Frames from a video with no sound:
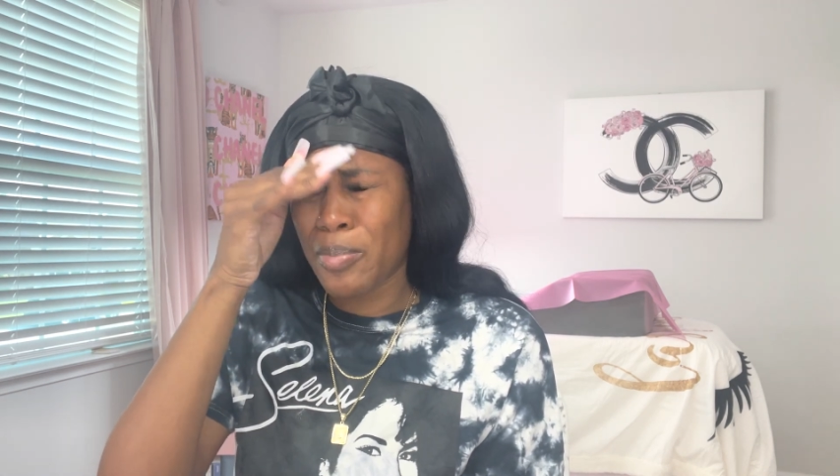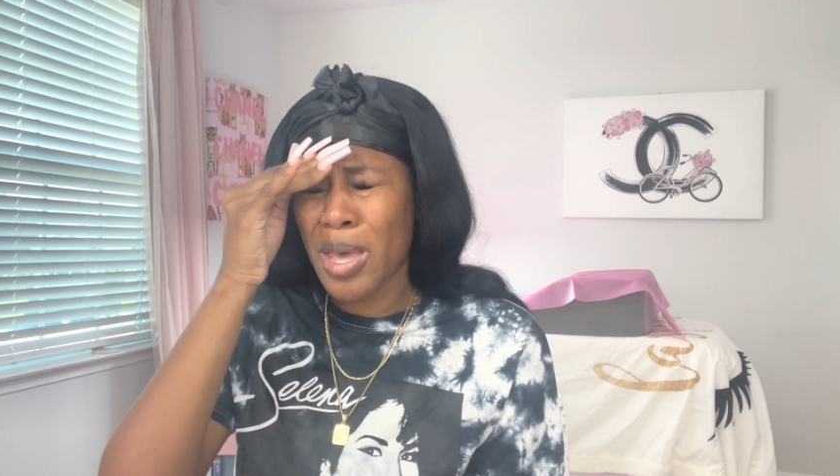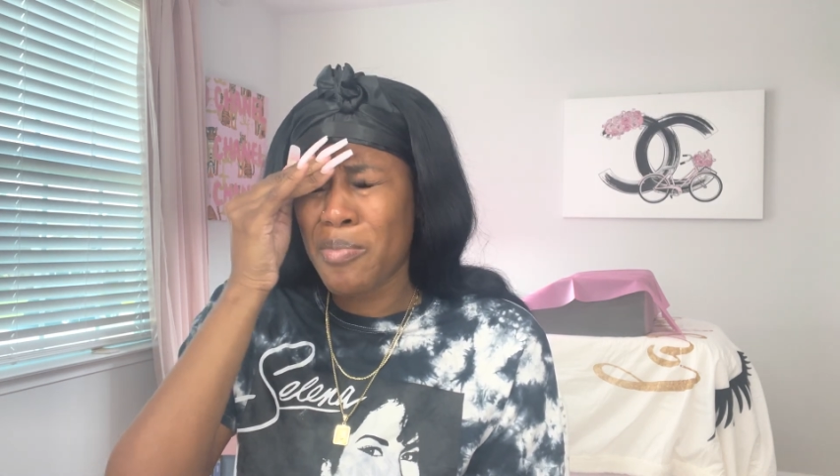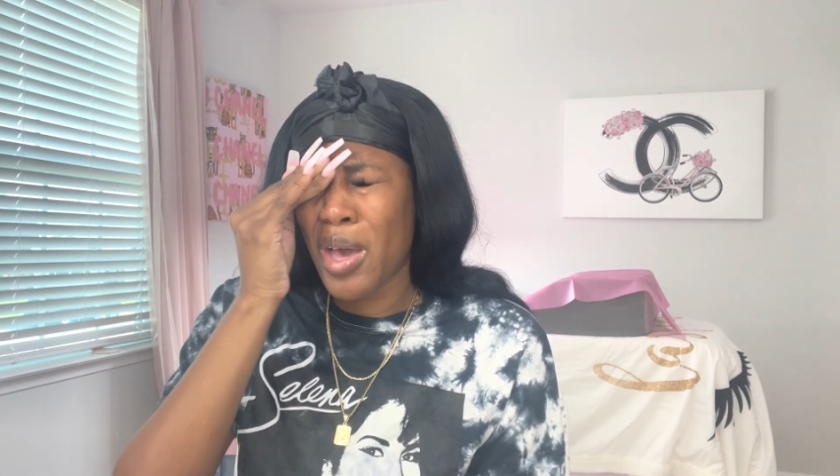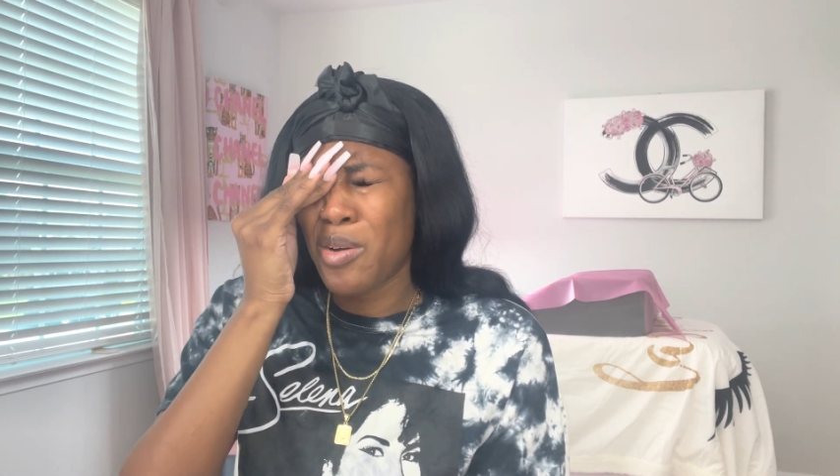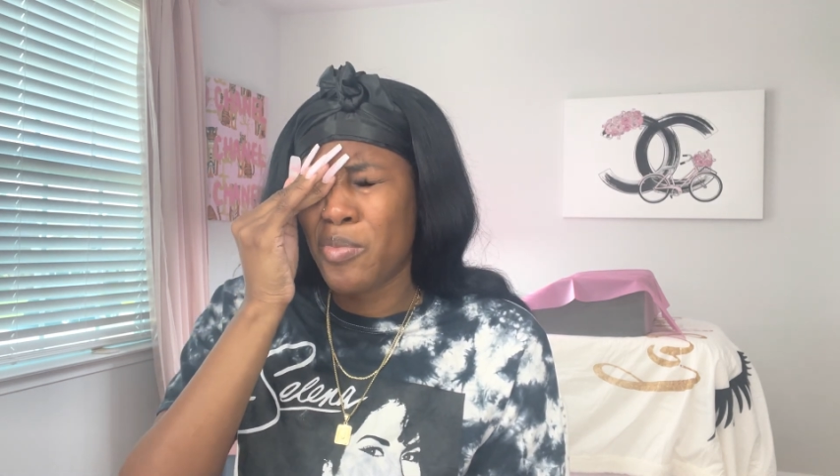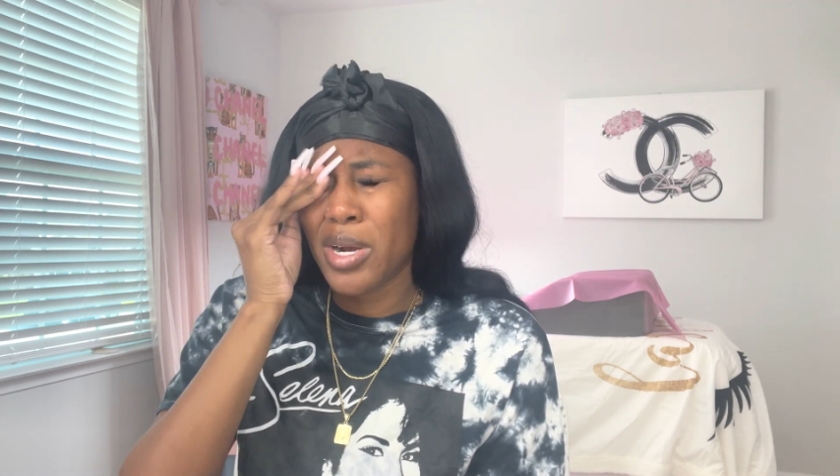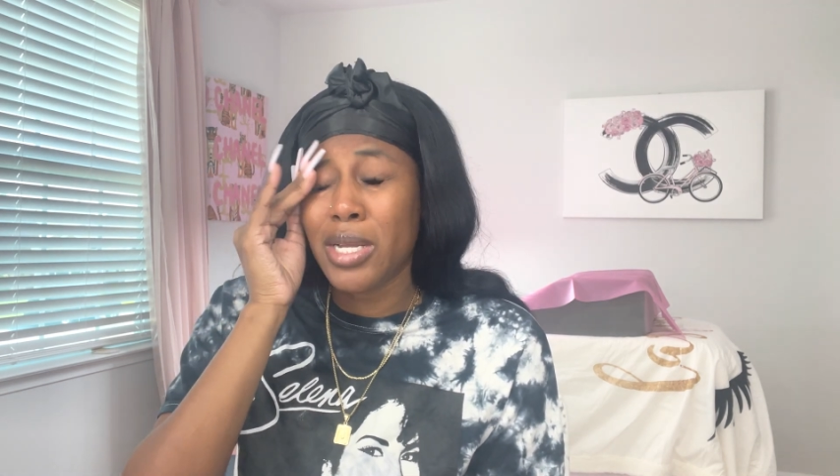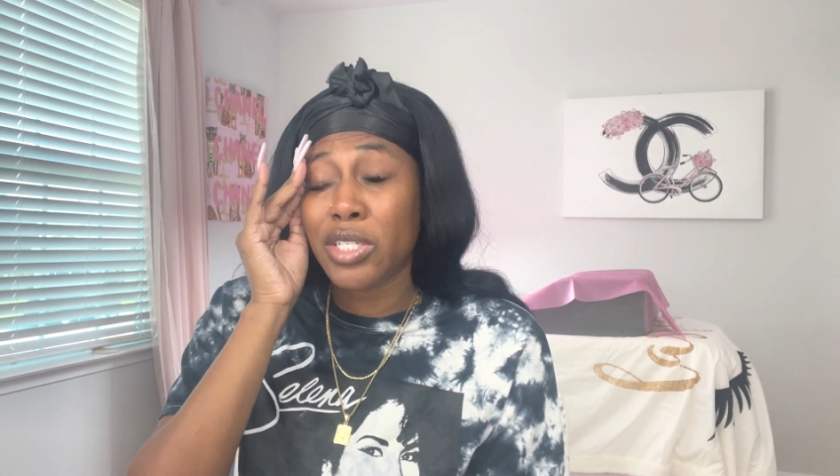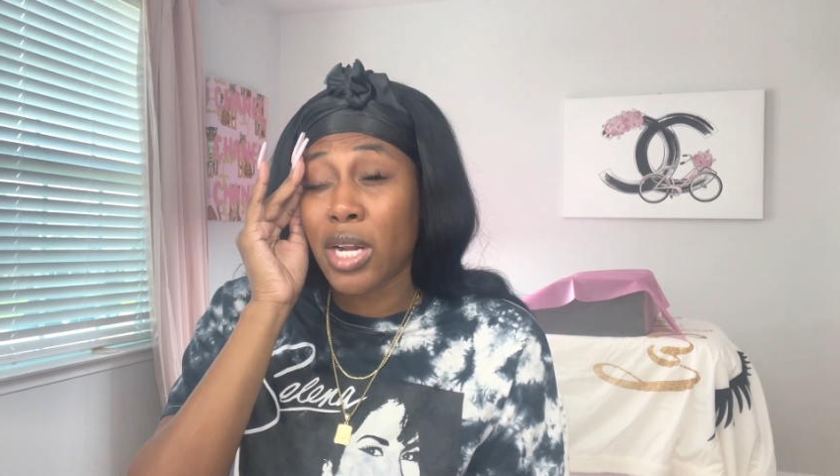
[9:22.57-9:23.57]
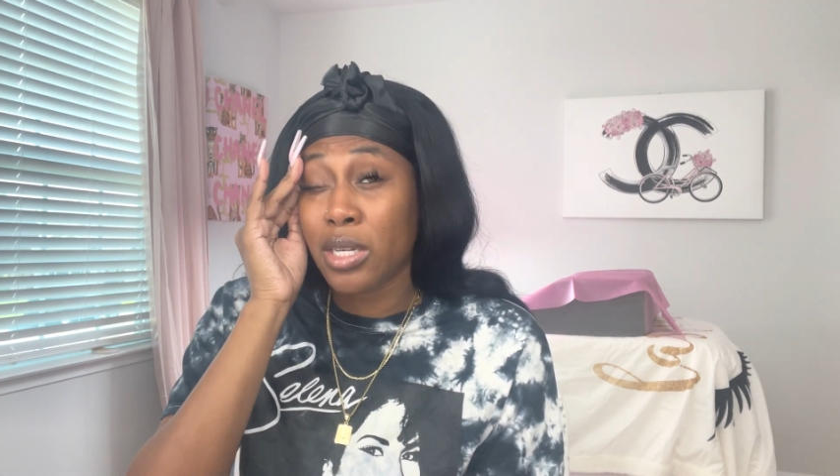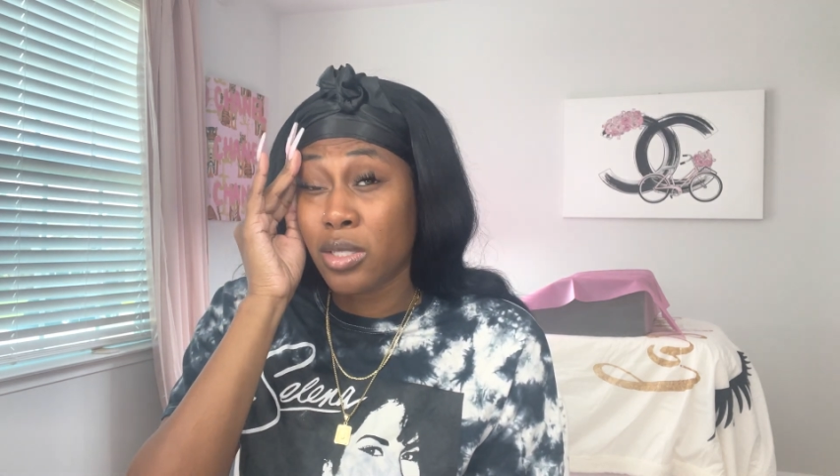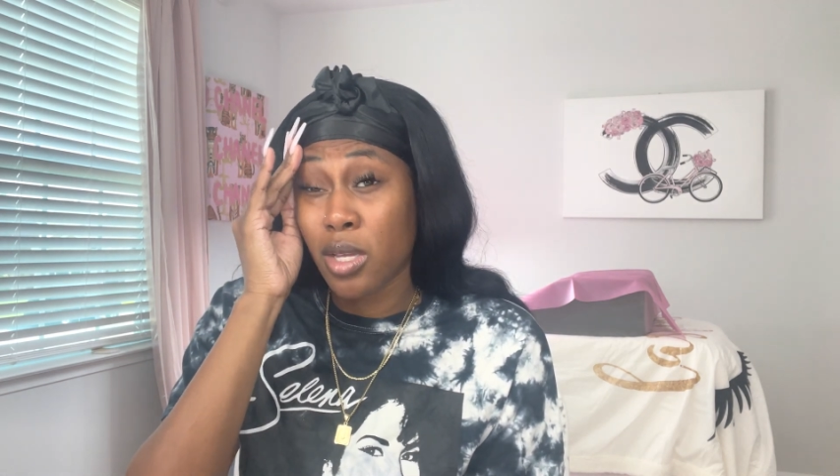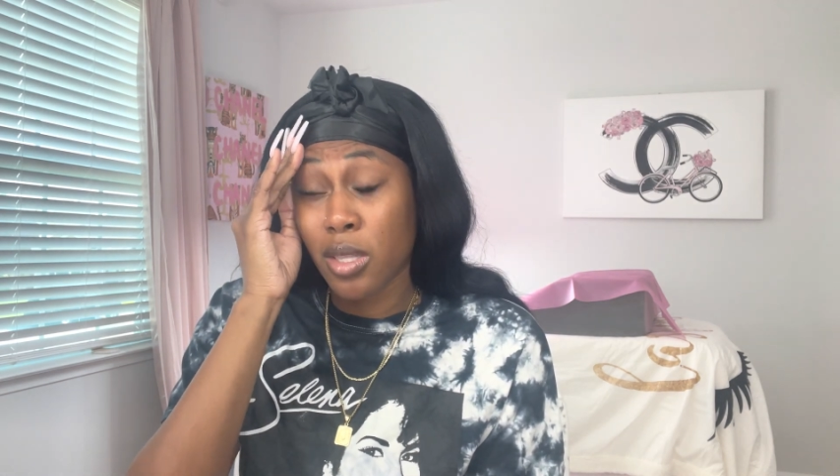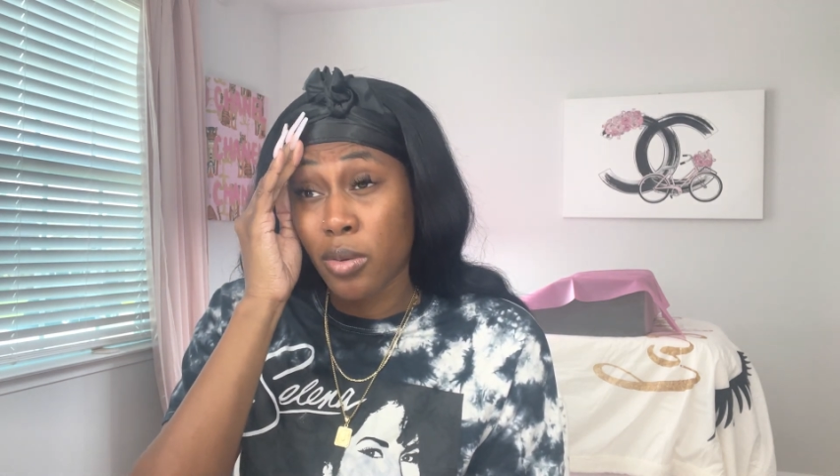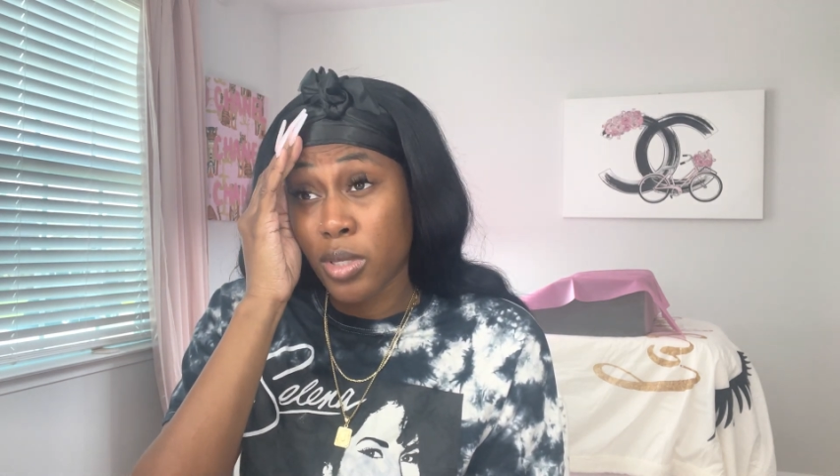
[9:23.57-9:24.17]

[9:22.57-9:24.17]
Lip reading: pimp out British, and I just thought that was